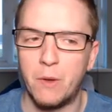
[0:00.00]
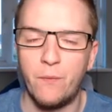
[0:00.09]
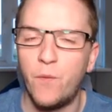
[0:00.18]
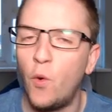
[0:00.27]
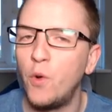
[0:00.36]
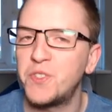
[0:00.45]
We're
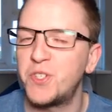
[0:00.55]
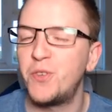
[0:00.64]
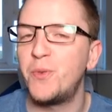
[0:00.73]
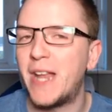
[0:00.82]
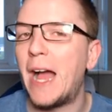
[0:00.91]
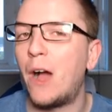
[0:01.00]

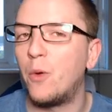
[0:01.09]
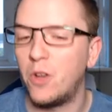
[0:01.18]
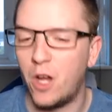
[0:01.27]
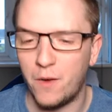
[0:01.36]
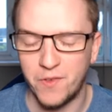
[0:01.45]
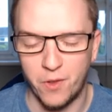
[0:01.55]
4-2 down
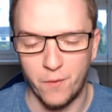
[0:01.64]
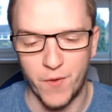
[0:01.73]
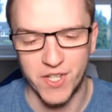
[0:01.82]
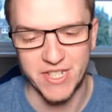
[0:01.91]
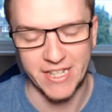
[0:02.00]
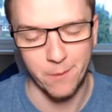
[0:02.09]
after the
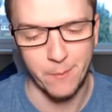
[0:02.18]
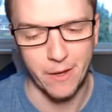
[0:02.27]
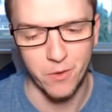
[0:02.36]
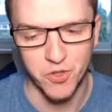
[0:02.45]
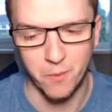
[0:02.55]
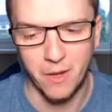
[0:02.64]
first leg in
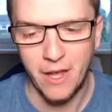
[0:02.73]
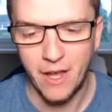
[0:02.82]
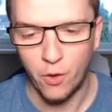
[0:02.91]
Belgium.